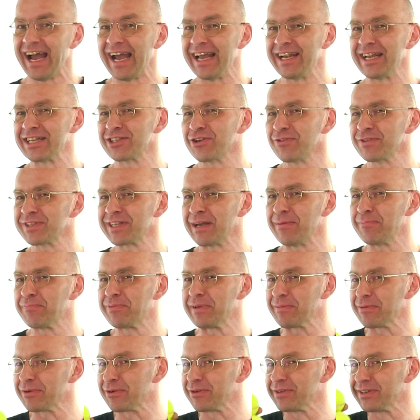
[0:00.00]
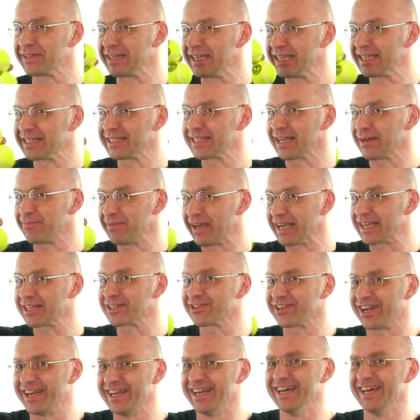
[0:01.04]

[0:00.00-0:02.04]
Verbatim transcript: and there's always some people who need some extra.